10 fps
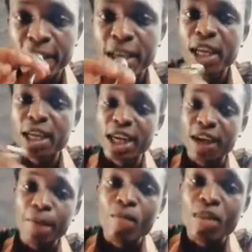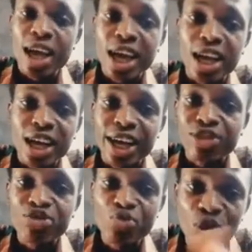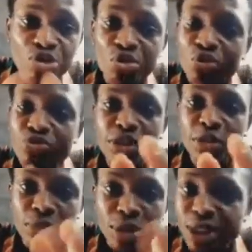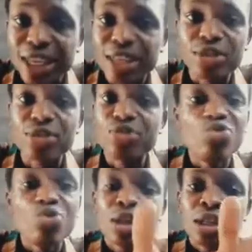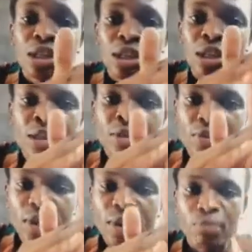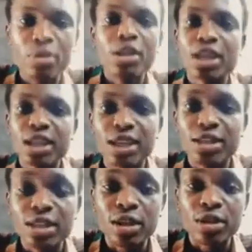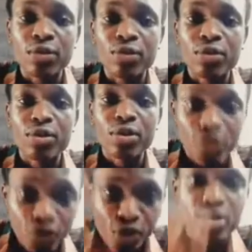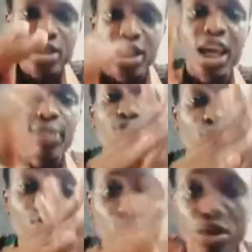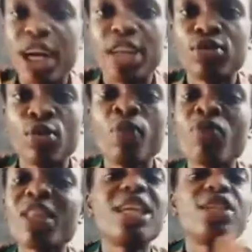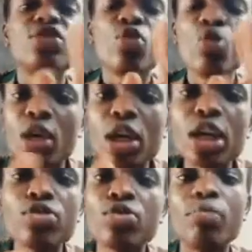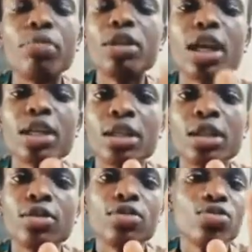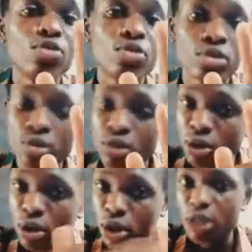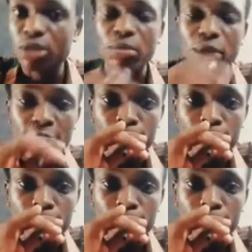now, I can assure you 100% you can never bring out that sound the first time you try it. So it is okay to bring out a struggling, something like